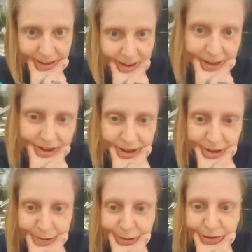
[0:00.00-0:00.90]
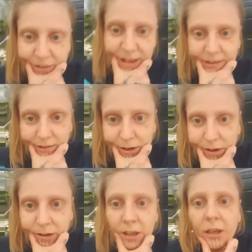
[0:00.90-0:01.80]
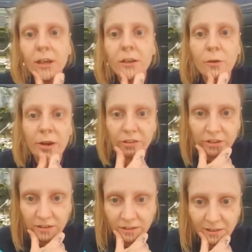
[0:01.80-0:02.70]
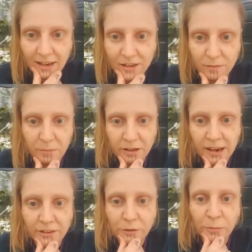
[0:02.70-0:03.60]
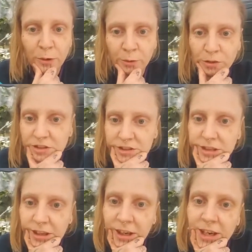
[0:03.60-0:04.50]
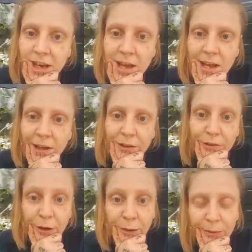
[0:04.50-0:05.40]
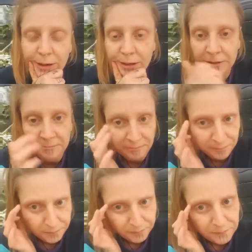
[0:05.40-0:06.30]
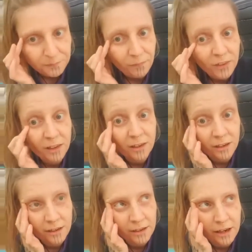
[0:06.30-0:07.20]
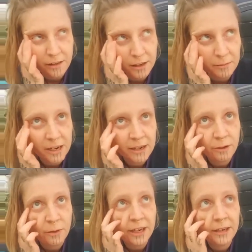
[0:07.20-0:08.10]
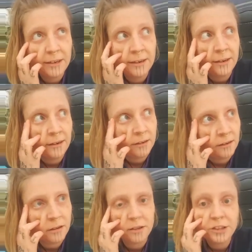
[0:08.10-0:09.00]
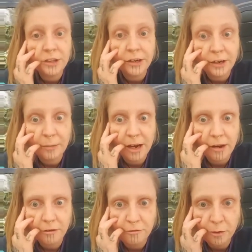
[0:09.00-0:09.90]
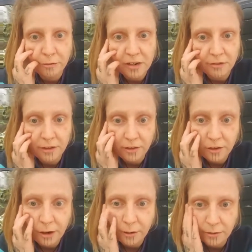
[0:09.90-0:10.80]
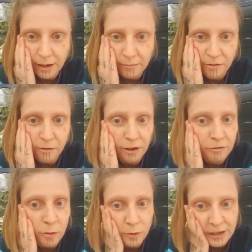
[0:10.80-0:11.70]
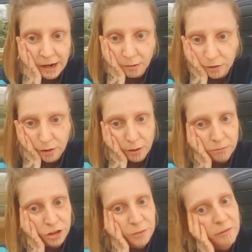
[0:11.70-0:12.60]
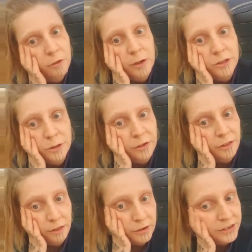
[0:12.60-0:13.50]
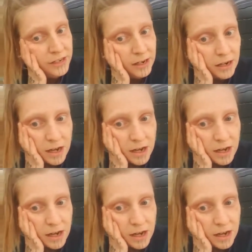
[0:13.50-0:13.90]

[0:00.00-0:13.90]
because that's the question that's been asked most. So I think my awakening started about 4 or 5 years ago. I'm 34 now, so just before I turned 30.